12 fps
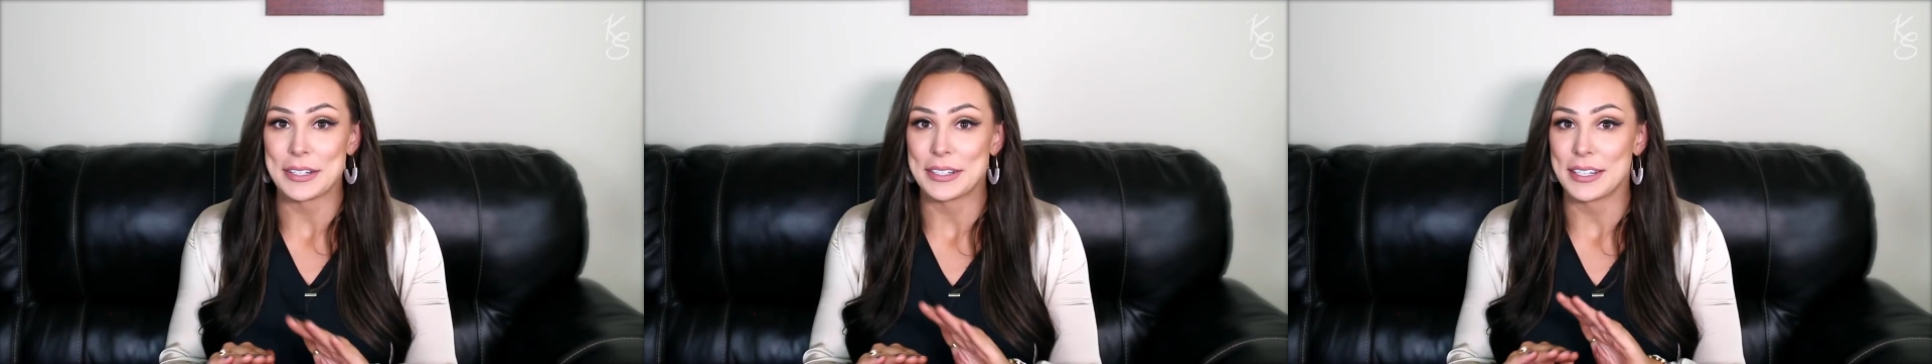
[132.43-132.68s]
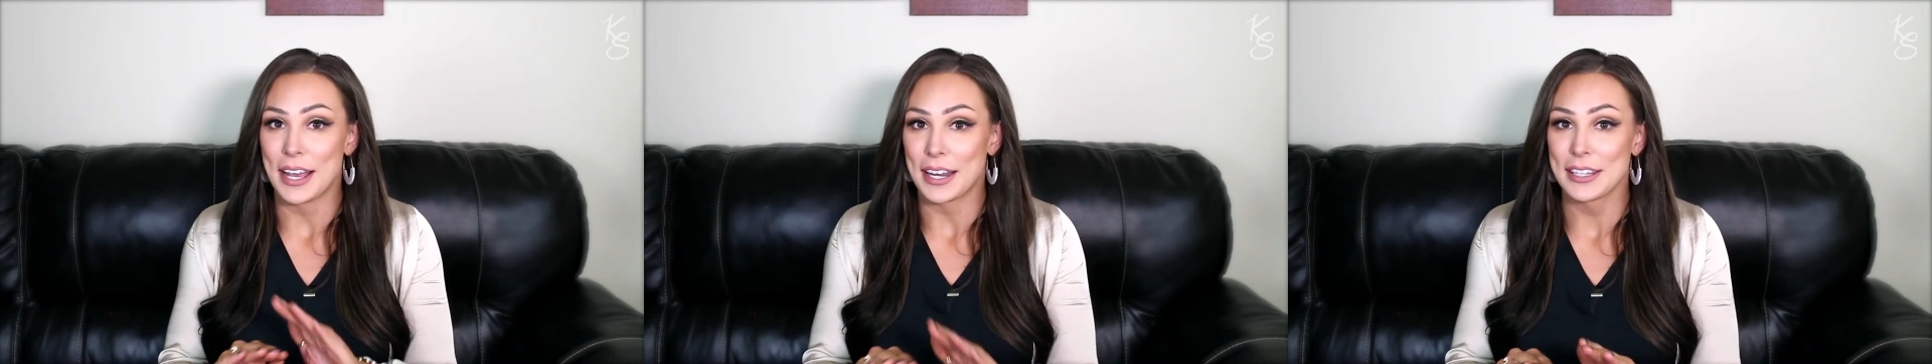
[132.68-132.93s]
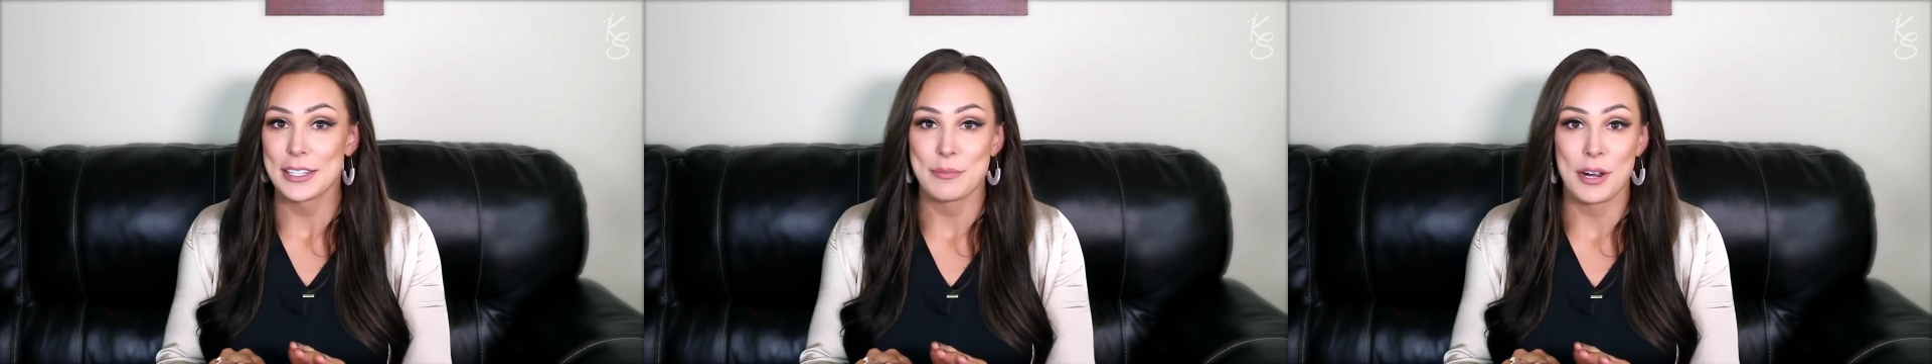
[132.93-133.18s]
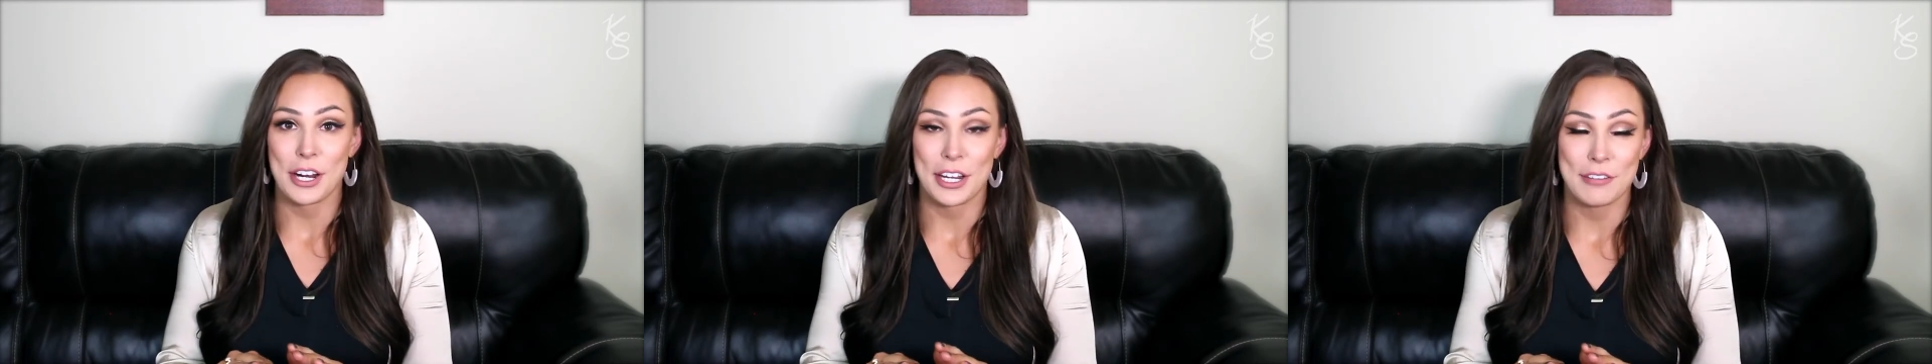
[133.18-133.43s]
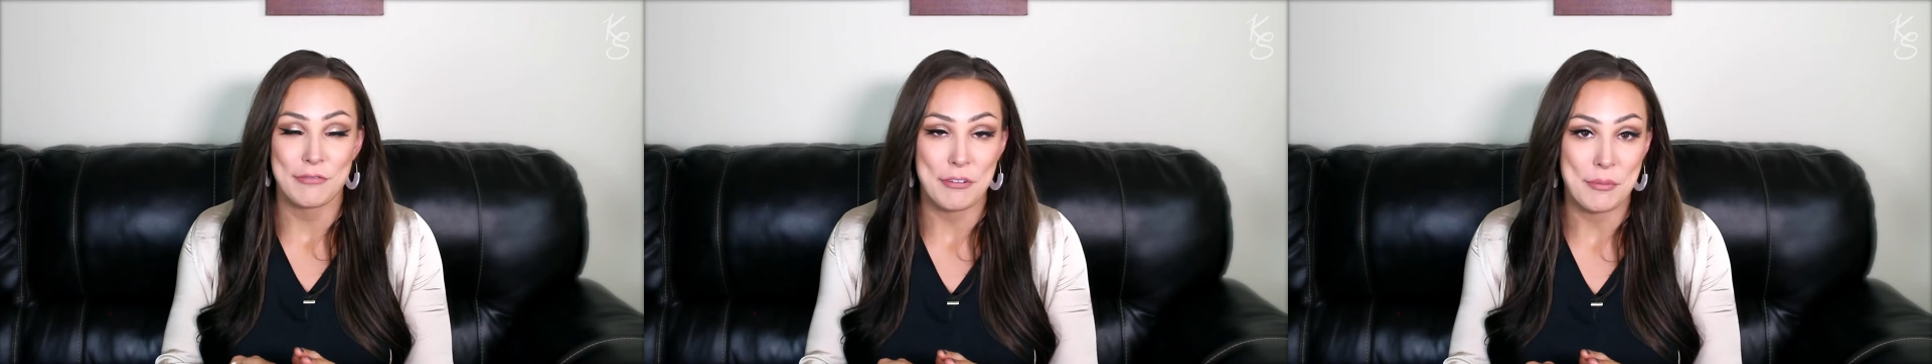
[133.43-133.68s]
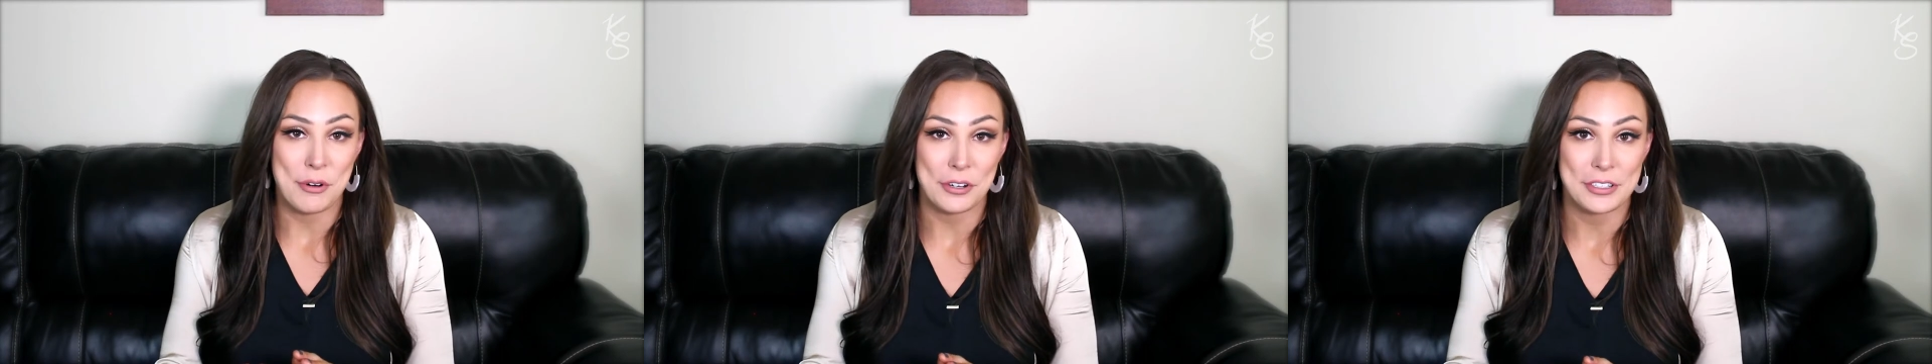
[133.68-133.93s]
not in the market for
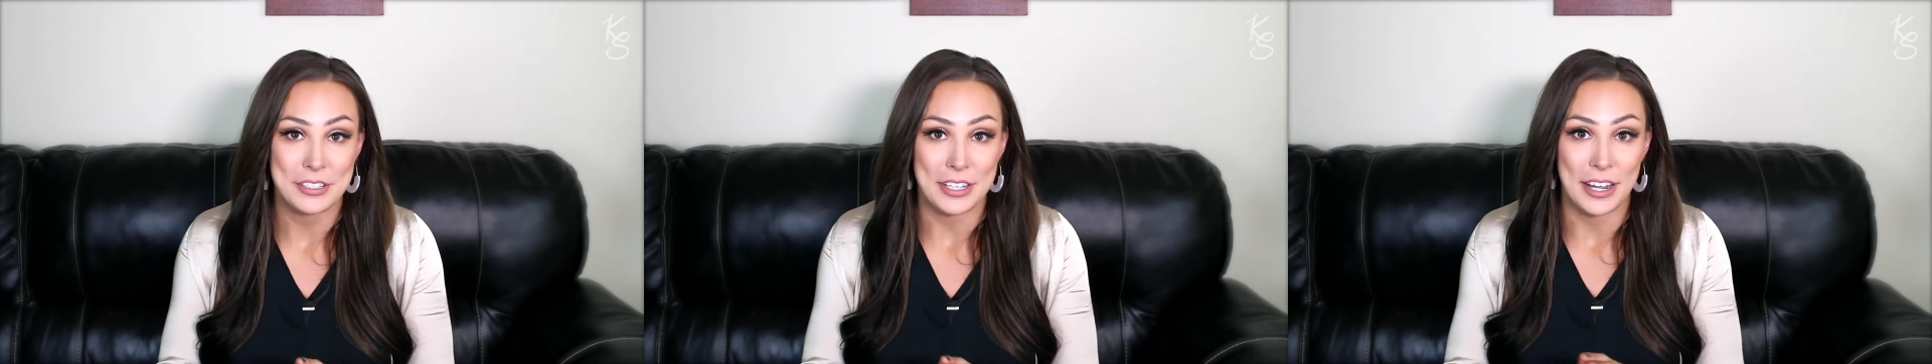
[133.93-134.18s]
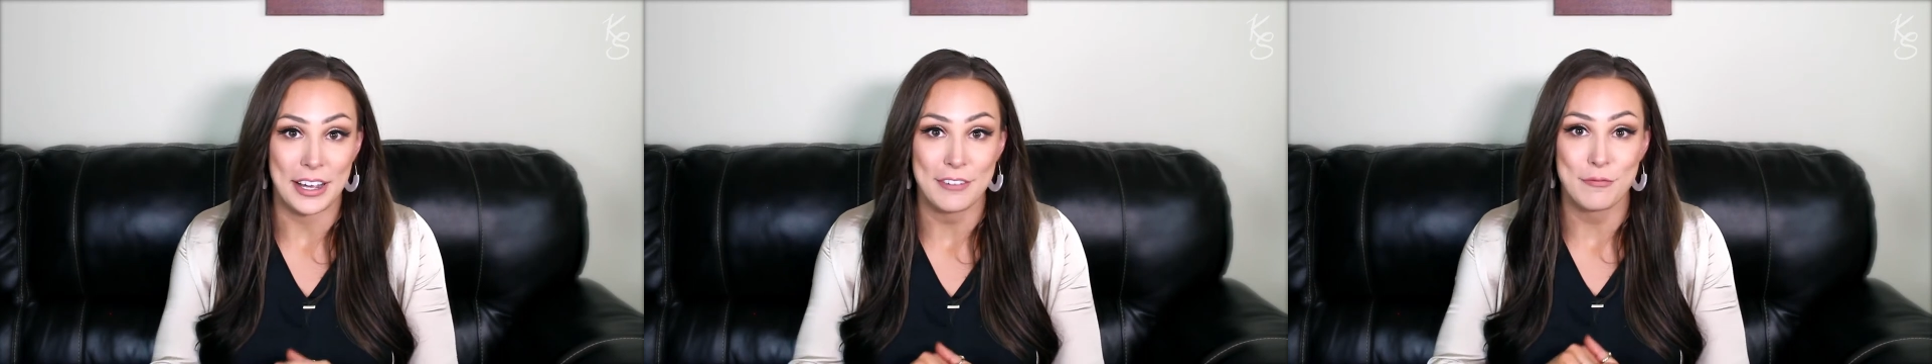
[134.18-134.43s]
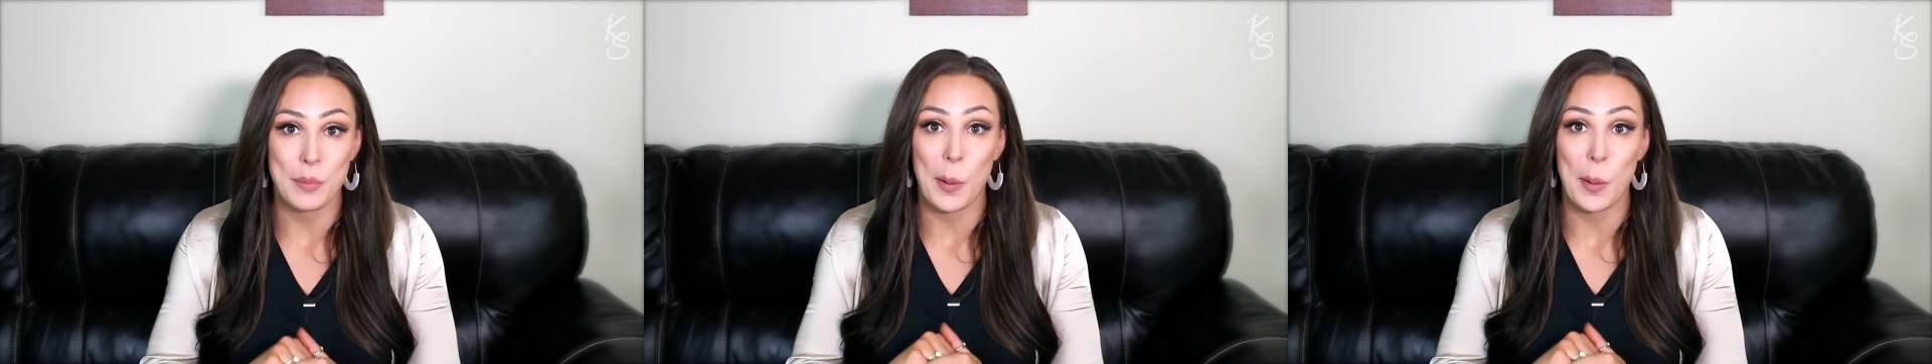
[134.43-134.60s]
more stuff,